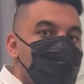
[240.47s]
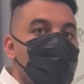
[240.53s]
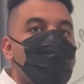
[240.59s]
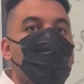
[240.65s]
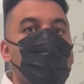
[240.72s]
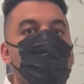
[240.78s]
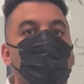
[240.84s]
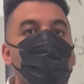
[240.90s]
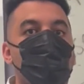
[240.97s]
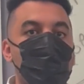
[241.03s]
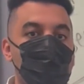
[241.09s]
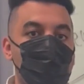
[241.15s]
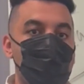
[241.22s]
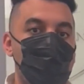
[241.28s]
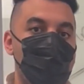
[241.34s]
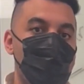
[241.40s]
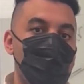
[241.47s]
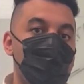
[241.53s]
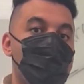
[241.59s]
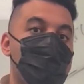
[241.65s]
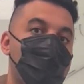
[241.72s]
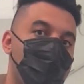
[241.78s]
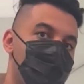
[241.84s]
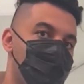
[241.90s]
when we
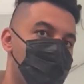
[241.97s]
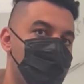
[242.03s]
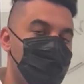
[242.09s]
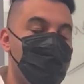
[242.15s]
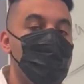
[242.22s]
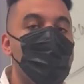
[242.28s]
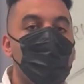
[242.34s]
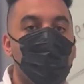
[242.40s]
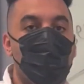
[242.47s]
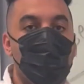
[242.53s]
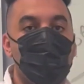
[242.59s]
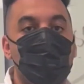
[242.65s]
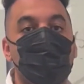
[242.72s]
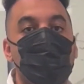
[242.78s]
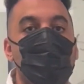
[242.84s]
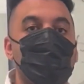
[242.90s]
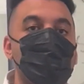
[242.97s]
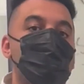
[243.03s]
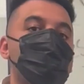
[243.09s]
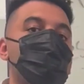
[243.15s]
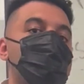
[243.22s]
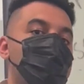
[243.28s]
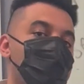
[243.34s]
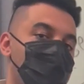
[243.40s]
probe them, when we take them
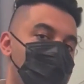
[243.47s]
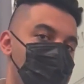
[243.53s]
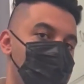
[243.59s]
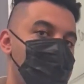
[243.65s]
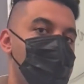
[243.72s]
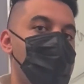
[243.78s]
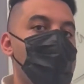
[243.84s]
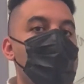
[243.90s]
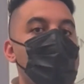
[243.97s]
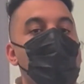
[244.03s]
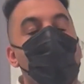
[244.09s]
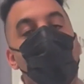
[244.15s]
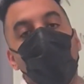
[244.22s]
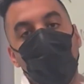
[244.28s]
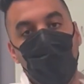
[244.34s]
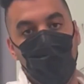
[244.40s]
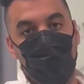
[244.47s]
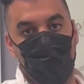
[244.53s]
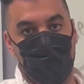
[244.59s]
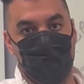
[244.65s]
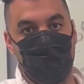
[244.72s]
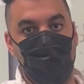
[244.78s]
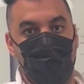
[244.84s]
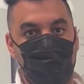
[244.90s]
to a higher
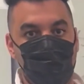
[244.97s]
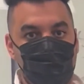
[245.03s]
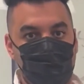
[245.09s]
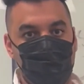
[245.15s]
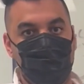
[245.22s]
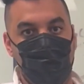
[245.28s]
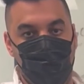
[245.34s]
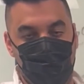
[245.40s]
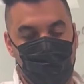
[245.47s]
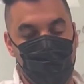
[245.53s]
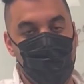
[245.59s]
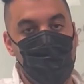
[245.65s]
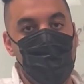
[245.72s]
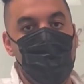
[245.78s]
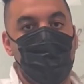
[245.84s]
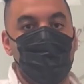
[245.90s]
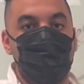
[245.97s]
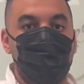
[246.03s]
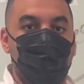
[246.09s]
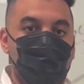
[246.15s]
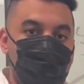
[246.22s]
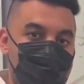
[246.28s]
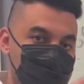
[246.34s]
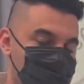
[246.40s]
excited state.
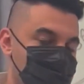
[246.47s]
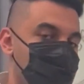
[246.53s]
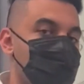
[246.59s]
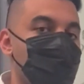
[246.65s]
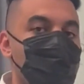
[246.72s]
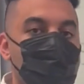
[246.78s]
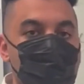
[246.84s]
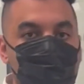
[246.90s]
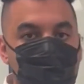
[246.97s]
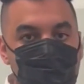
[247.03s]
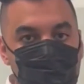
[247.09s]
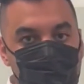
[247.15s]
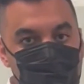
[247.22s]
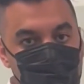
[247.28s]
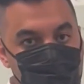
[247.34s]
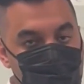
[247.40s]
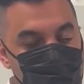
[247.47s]
So that's something we're interested